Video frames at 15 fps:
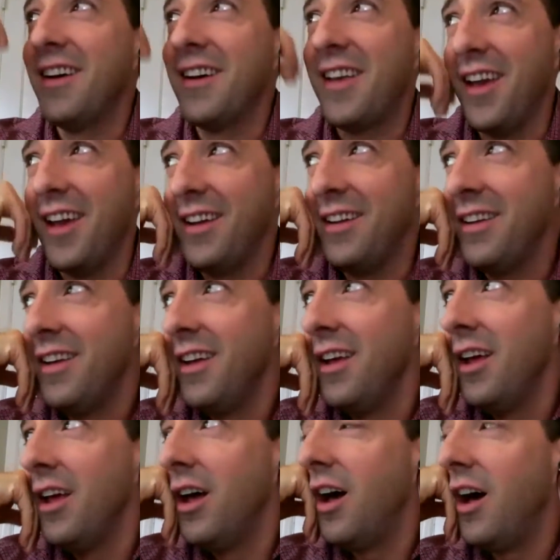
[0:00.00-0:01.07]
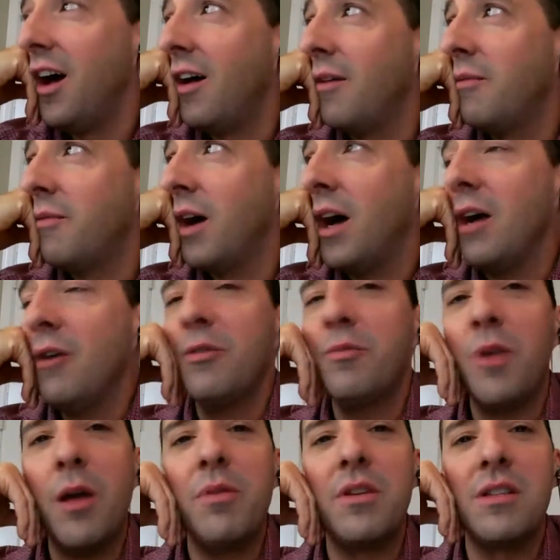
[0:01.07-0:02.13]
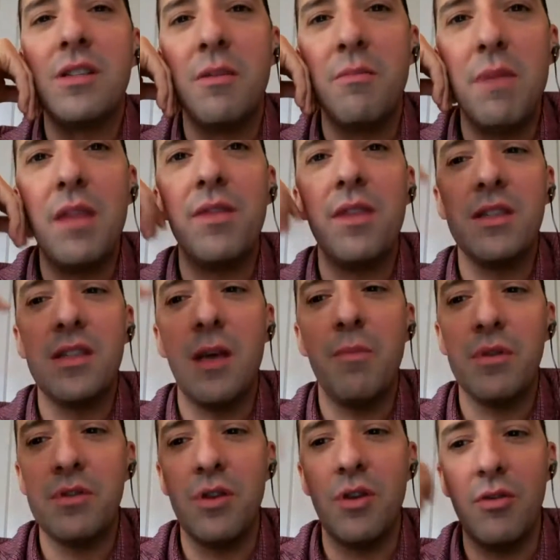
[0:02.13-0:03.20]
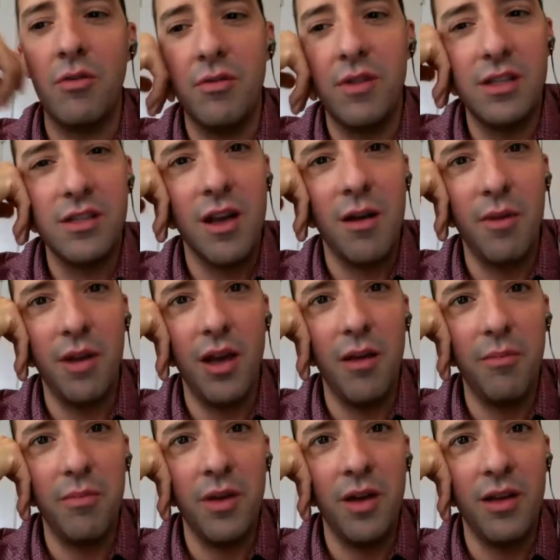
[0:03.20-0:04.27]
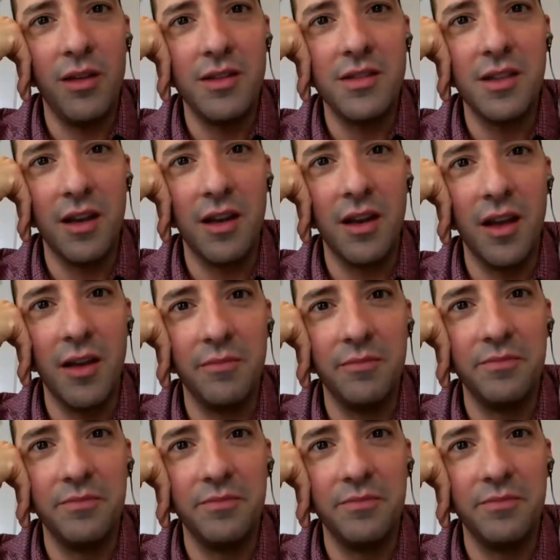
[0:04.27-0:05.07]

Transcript: again, um, I would probably submit this episode that's coming up uh, this Sunday.